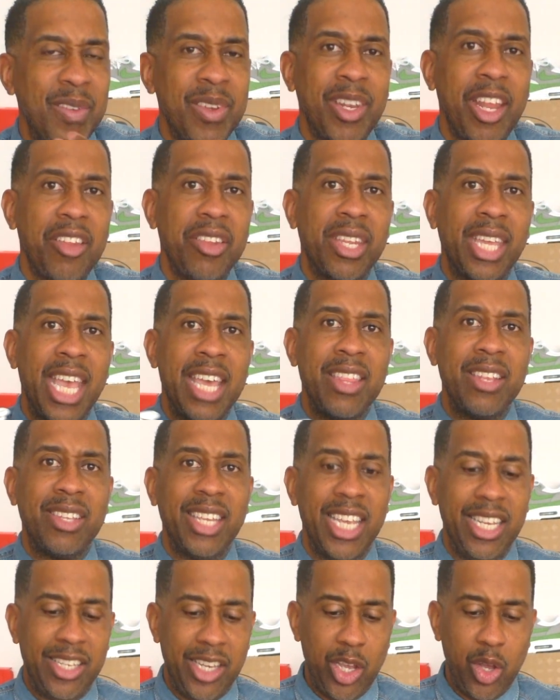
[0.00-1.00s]
doesn't get the
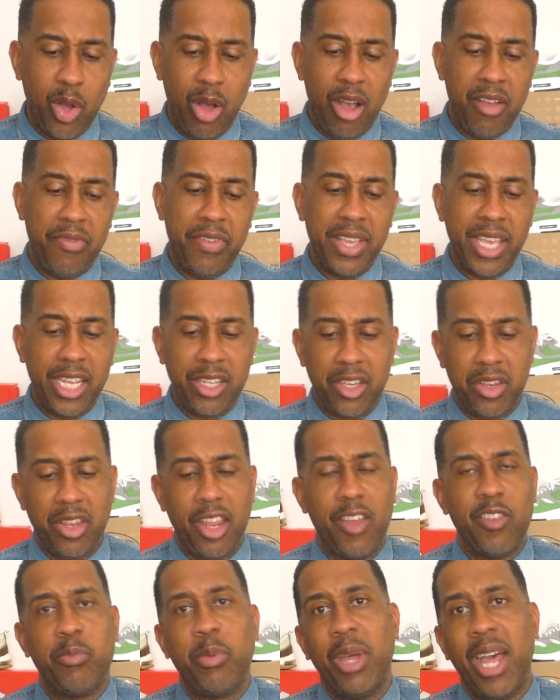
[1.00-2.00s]
detail I think it
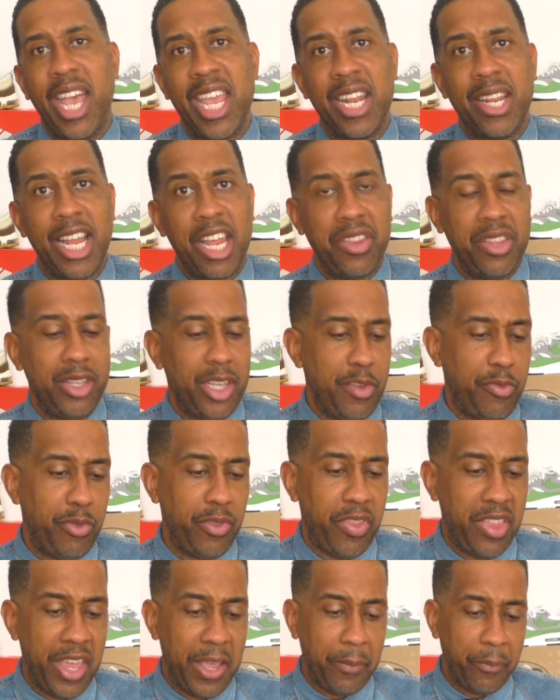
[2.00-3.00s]
deserves. But hey, that's a different
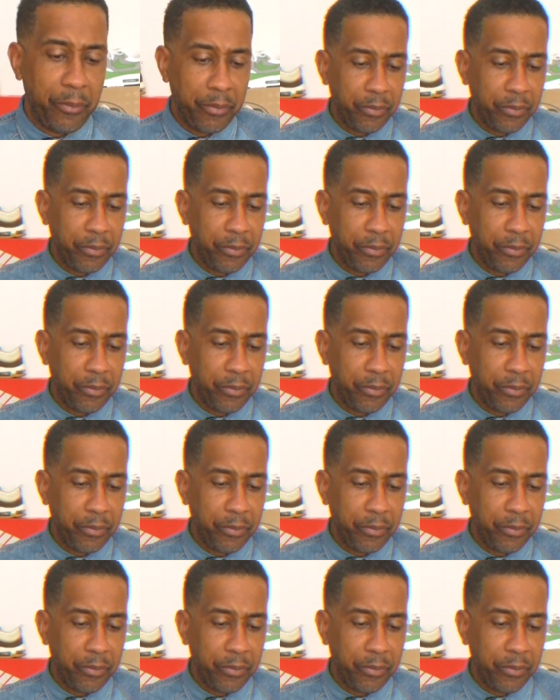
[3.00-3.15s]
thing.